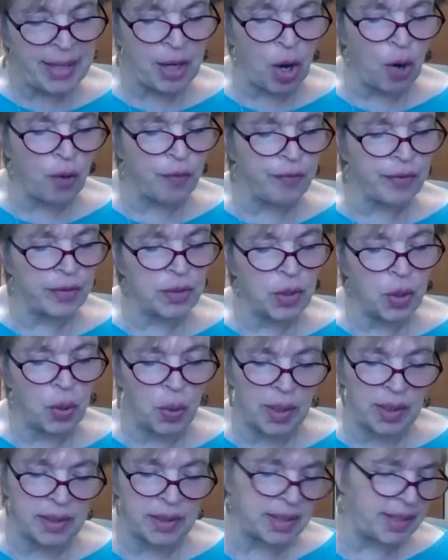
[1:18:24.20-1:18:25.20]
had
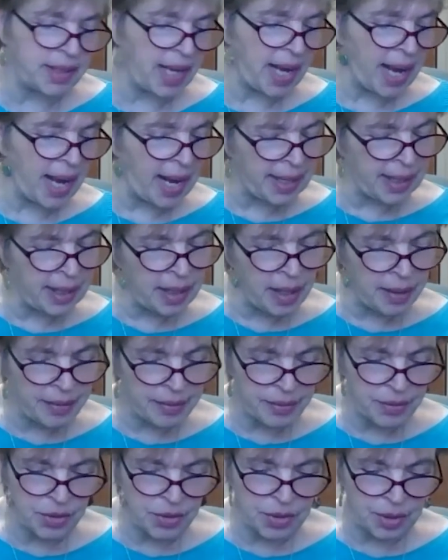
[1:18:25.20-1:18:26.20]
overcalled in any
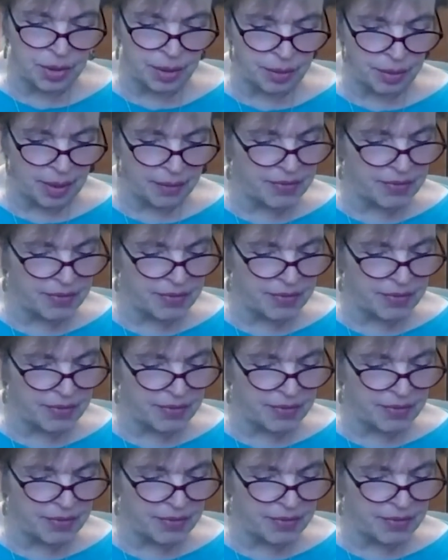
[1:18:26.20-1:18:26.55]
other suit,